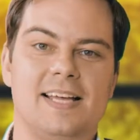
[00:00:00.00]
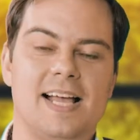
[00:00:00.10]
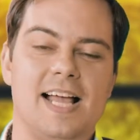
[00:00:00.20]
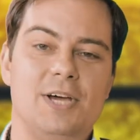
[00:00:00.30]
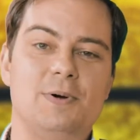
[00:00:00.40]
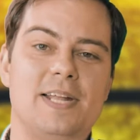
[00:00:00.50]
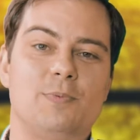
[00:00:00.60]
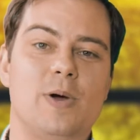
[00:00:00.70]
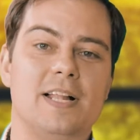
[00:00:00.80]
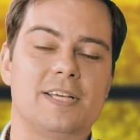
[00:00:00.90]
Hello
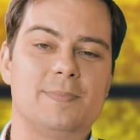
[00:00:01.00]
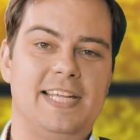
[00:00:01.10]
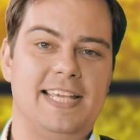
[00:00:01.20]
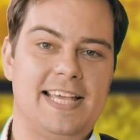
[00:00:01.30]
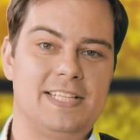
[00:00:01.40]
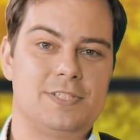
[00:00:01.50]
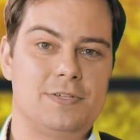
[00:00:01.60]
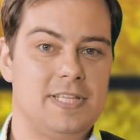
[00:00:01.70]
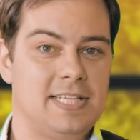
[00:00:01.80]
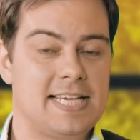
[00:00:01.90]
and welcome and again to
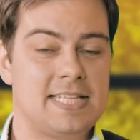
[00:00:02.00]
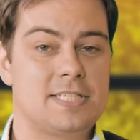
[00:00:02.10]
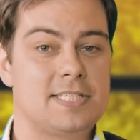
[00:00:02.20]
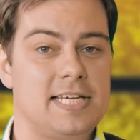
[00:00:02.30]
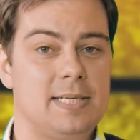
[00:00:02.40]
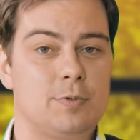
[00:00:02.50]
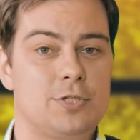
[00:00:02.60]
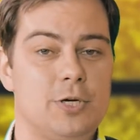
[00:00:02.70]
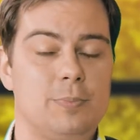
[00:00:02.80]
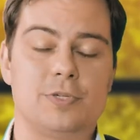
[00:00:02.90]
the Get Sustainable
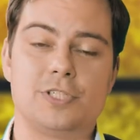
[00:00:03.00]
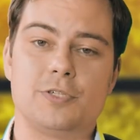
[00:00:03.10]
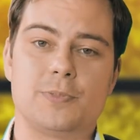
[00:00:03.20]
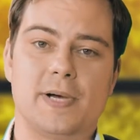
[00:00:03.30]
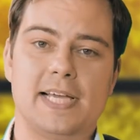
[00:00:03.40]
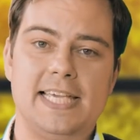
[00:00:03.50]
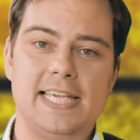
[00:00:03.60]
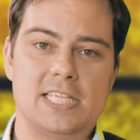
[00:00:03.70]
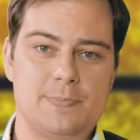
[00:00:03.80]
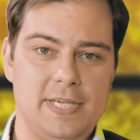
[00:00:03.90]
show produced by
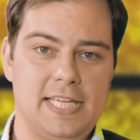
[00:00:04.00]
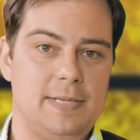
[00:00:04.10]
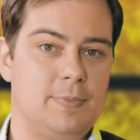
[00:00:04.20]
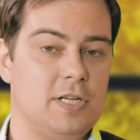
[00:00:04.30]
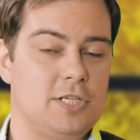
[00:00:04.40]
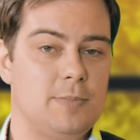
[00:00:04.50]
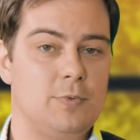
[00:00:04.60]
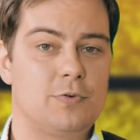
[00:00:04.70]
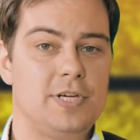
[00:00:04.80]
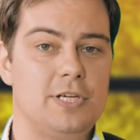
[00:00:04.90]
ESBN in partnership
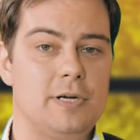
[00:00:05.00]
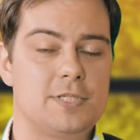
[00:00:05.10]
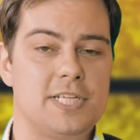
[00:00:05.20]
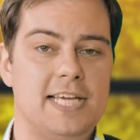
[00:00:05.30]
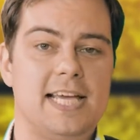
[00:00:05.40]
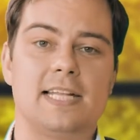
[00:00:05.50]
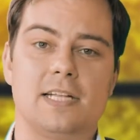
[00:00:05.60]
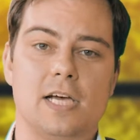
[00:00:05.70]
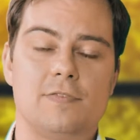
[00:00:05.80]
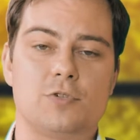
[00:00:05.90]
with Green Europe Today and
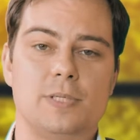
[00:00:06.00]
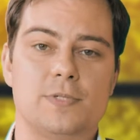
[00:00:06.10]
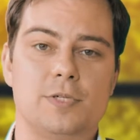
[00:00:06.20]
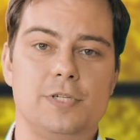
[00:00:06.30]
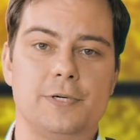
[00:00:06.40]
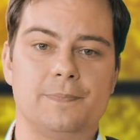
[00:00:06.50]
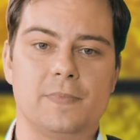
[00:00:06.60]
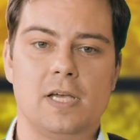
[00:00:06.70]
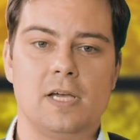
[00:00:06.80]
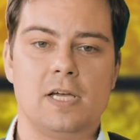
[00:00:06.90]
Livestream Studio.
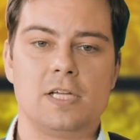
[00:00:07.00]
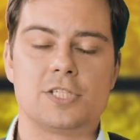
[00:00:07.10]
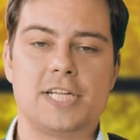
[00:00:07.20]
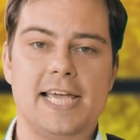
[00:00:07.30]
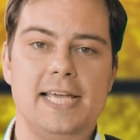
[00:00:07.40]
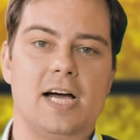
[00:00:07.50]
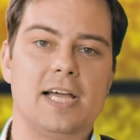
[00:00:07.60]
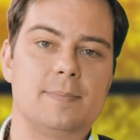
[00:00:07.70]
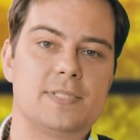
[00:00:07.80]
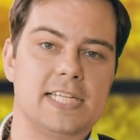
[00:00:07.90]
Today
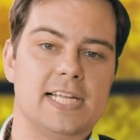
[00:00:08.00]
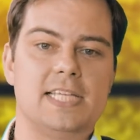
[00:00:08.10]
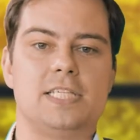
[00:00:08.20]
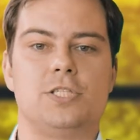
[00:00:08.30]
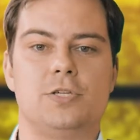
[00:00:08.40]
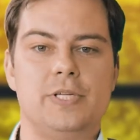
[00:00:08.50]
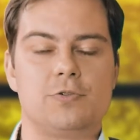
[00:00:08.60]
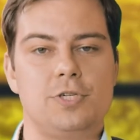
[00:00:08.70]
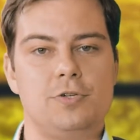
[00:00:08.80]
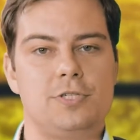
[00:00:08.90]
I am delighted to
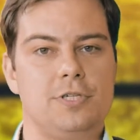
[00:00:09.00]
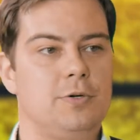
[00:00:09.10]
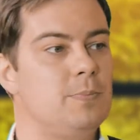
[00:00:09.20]
introduce to you